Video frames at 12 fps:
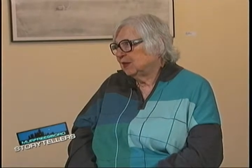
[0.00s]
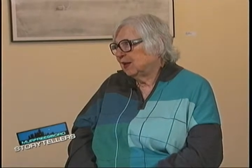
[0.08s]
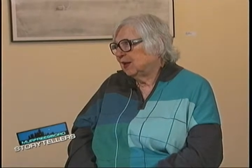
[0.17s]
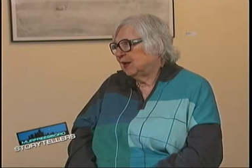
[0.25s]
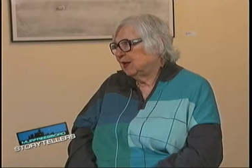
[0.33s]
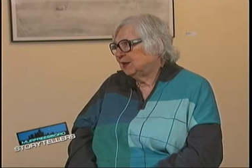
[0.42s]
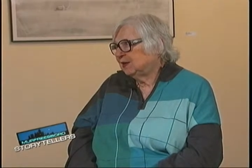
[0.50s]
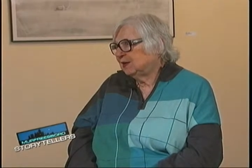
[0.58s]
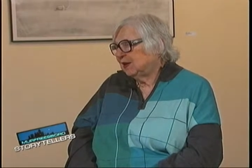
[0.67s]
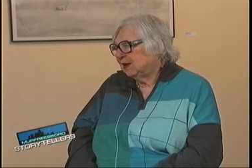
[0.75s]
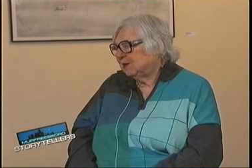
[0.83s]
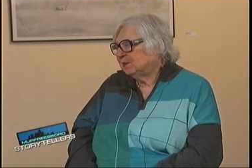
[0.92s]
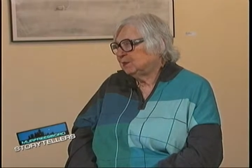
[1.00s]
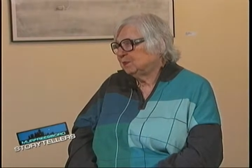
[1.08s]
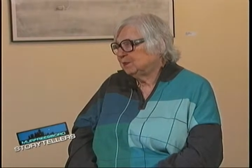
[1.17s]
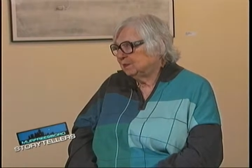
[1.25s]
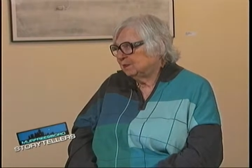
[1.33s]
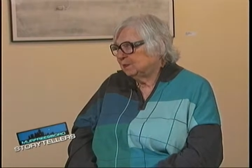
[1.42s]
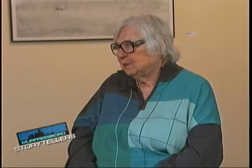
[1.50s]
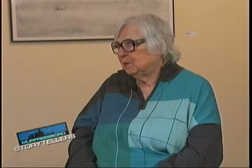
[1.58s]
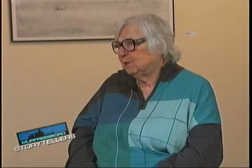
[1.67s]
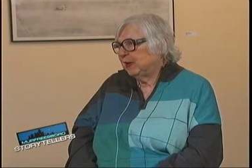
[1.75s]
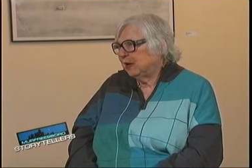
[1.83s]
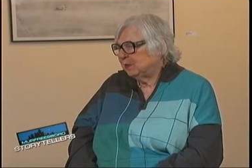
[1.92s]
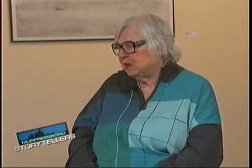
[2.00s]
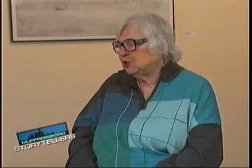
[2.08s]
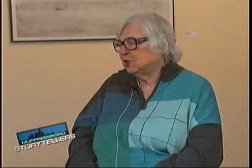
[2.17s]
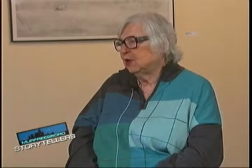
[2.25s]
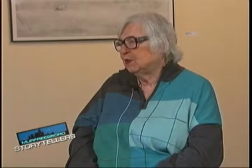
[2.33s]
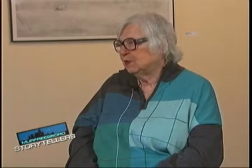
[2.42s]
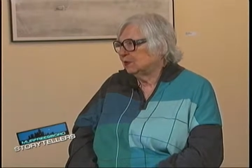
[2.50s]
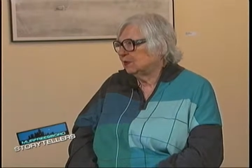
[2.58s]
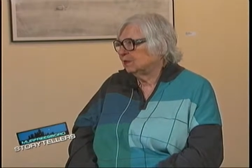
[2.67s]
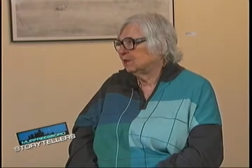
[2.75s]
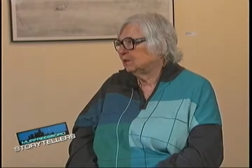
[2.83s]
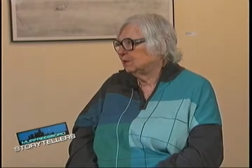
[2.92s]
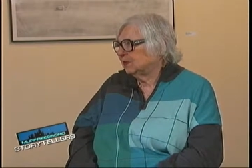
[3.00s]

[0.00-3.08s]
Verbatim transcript: and um, help each other. And,